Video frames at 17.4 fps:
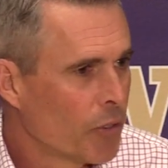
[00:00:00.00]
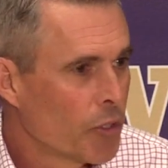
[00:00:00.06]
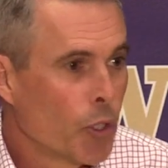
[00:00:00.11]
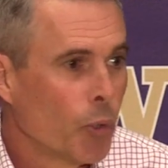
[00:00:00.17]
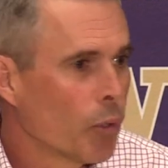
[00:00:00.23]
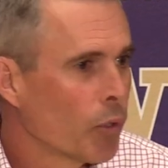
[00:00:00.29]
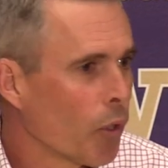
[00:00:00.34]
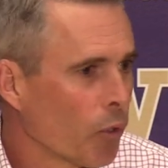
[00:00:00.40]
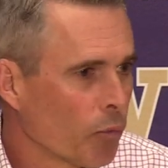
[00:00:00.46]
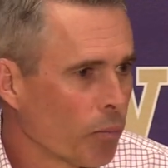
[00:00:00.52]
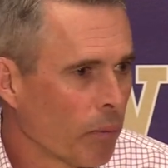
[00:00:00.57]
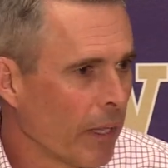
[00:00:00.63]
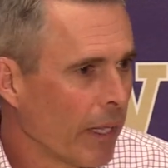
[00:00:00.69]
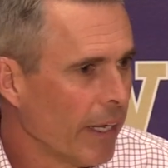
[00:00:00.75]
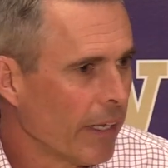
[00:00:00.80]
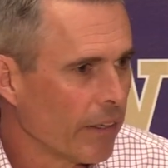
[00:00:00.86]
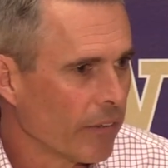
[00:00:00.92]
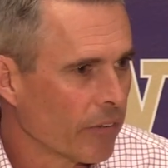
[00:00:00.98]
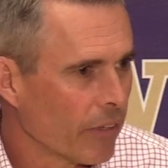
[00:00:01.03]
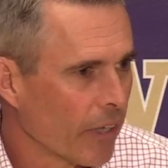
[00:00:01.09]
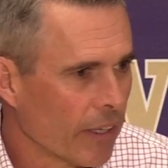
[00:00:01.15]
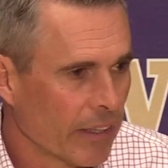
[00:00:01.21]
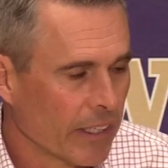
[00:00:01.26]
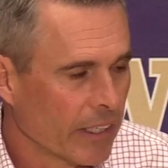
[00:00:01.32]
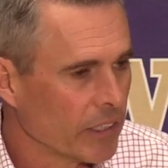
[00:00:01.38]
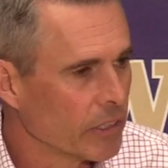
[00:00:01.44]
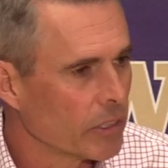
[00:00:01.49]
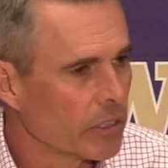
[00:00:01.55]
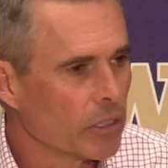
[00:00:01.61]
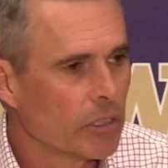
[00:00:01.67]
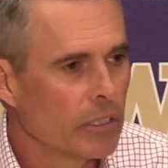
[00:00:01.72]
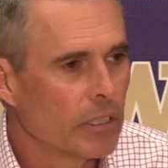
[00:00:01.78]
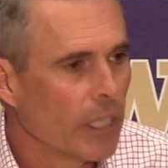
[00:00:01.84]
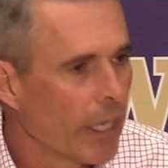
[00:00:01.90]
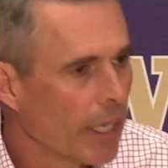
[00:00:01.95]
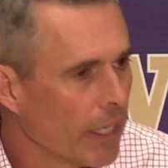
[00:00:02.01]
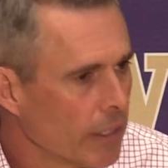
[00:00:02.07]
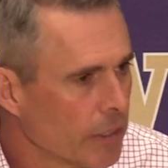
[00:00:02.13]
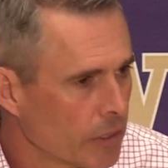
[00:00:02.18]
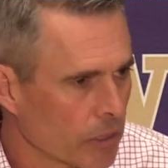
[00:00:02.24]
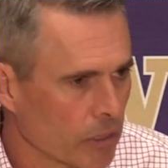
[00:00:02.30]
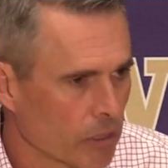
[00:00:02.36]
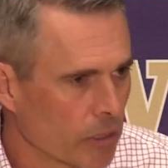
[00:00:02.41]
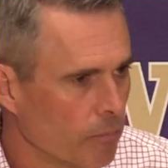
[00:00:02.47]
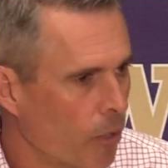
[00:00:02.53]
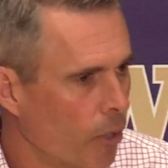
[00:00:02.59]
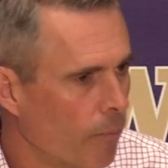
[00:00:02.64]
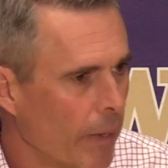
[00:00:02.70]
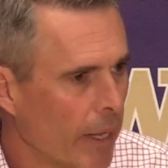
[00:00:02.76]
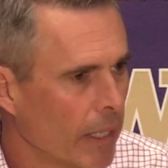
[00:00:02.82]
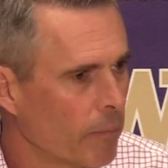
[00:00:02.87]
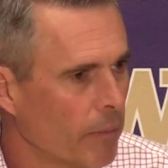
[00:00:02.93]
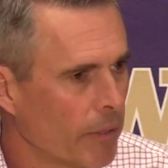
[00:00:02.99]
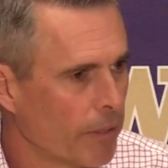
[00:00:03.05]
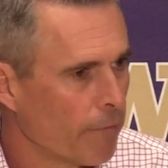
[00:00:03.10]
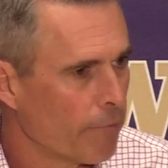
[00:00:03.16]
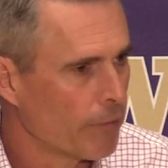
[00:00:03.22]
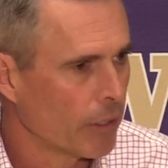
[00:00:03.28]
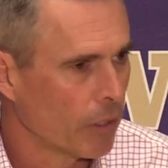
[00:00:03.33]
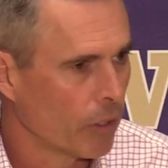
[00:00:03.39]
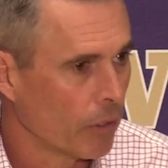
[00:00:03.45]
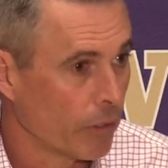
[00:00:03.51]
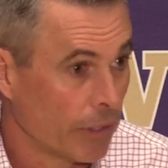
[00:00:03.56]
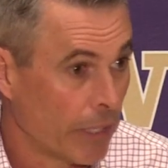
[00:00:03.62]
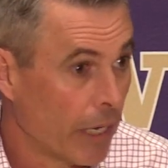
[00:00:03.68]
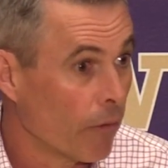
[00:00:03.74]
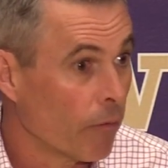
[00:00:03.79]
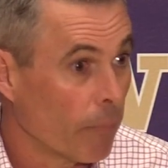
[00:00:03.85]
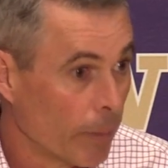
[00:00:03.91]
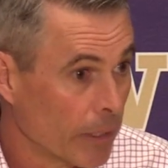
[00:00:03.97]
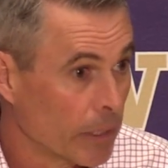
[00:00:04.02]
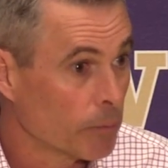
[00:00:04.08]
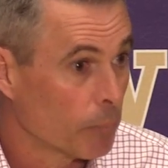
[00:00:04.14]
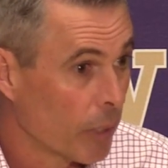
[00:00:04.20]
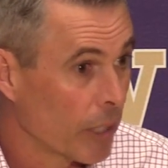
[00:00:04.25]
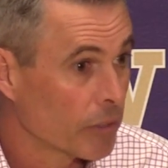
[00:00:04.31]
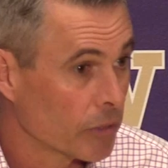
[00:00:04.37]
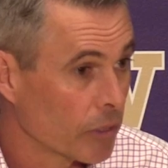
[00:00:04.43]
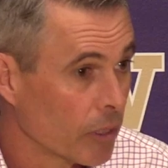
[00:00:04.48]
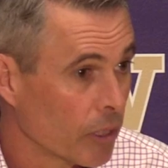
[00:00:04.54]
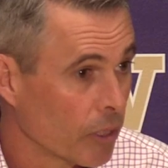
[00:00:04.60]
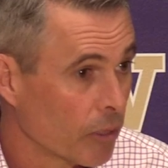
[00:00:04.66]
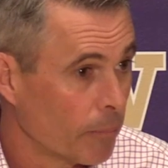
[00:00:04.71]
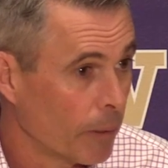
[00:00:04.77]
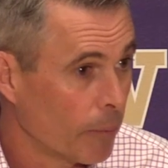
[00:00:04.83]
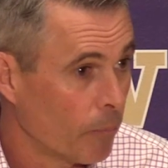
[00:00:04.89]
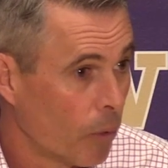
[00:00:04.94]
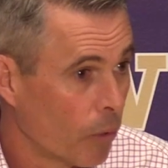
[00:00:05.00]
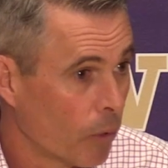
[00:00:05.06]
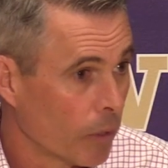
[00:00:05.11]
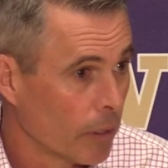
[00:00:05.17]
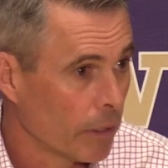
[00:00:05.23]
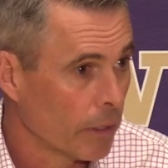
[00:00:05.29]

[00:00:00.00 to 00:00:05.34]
two of those plays, I think it just changes the momentum and the feel, and everybody's pressing a little bit more.